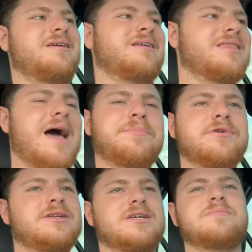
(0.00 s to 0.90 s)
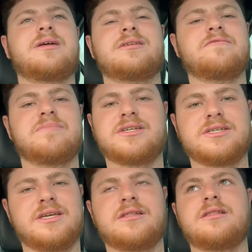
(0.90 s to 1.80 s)
Lap 3 is expensive, but
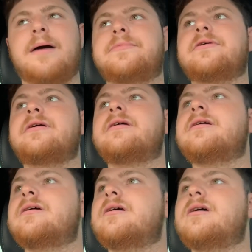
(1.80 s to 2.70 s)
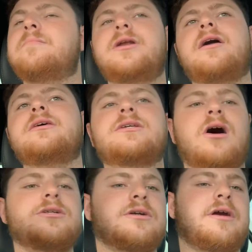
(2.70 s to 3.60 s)
just get the Lap 3. But no, these
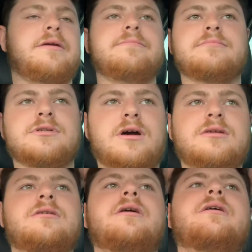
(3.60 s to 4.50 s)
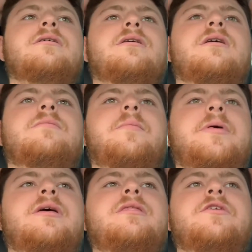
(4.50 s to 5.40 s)
cars are great. These cars are great. I'm gonna
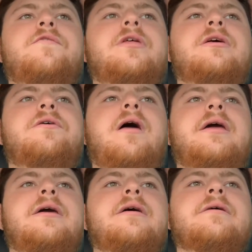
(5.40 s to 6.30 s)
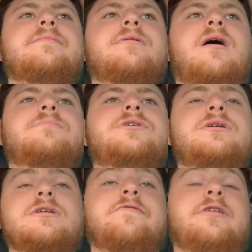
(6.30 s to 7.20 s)
end this video right here. I'm sure
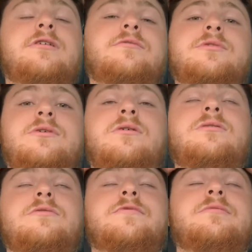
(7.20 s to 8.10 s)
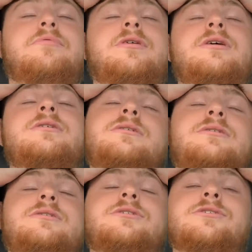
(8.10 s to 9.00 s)
this video was all over the place,
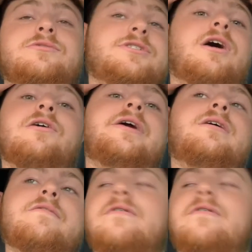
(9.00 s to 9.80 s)
so sorry for